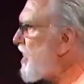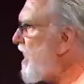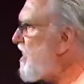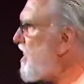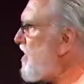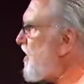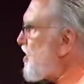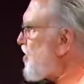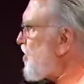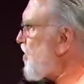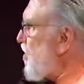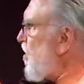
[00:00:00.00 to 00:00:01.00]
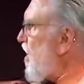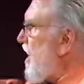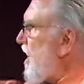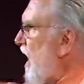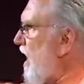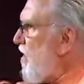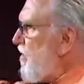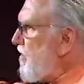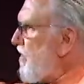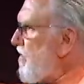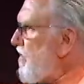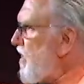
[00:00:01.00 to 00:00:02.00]
ending this and going out
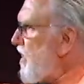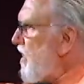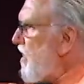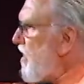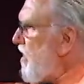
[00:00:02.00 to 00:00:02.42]
of the